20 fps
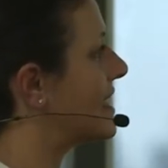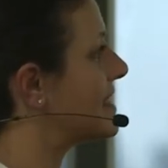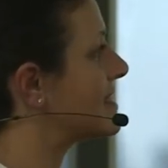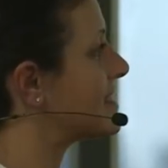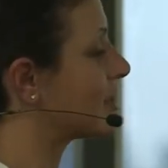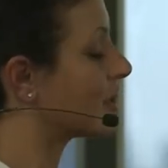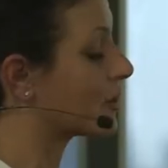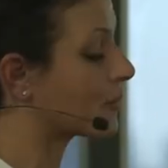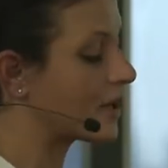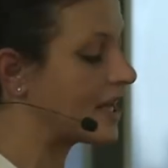is
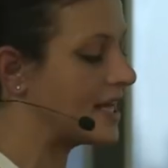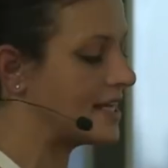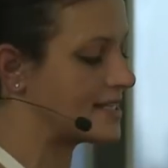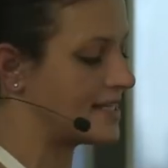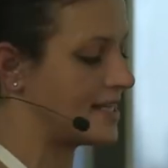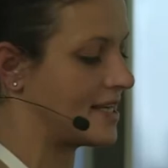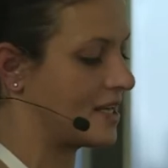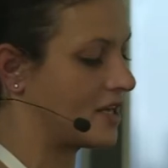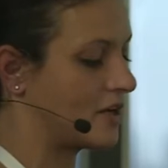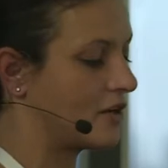
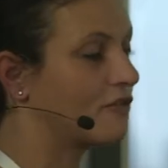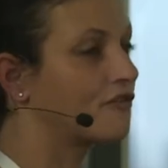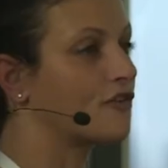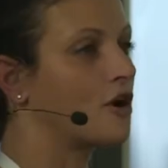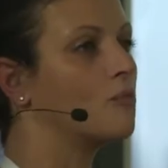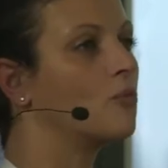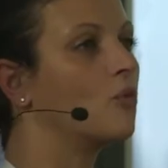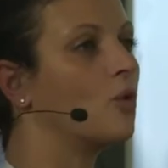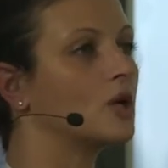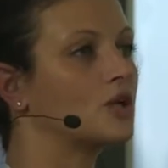increasing uh,
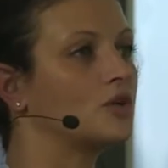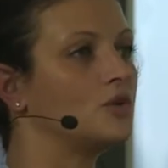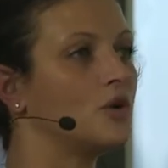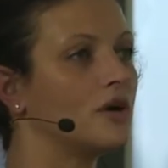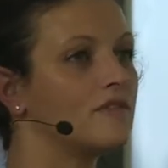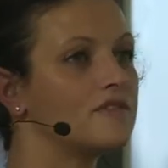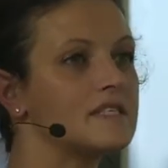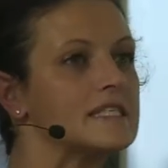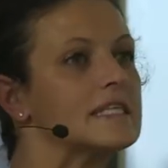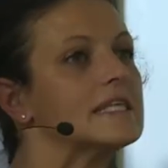from what you
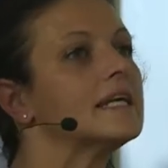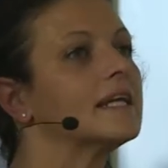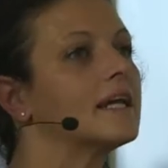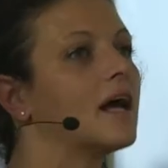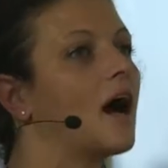have seen